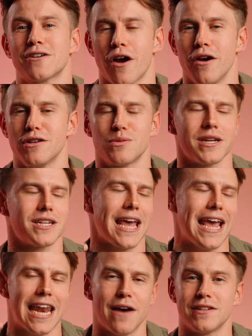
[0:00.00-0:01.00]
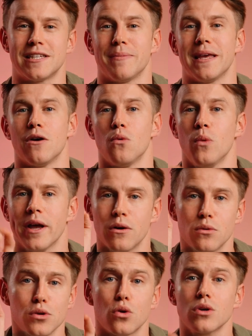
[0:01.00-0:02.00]
grows, which inevitably it
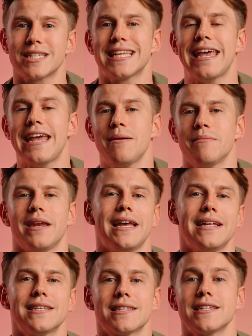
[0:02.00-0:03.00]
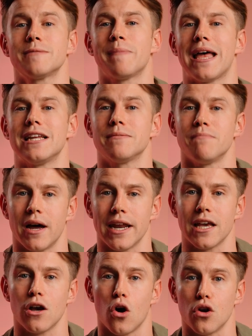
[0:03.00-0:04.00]
will, your team needs to spend
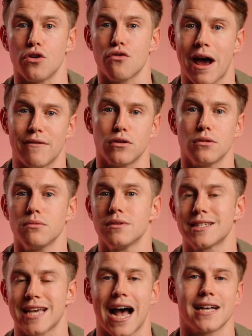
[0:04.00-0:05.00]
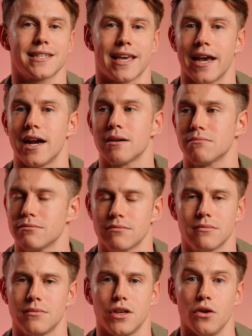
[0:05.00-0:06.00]
money on travel, SaaS gear,
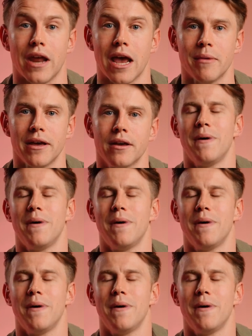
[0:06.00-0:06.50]
you name it.